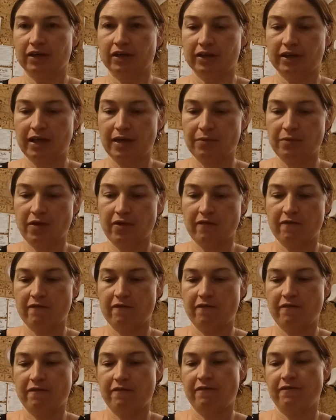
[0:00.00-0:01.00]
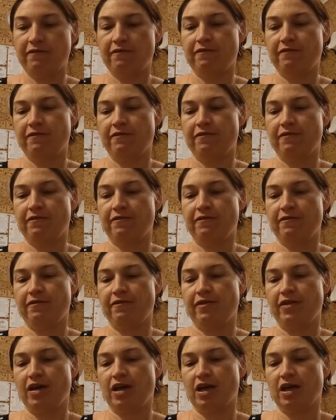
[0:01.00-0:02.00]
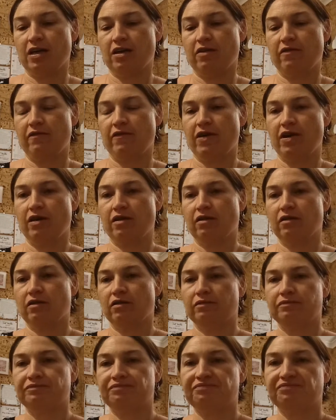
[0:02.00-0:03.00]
going to attempt and fit, fit, uh.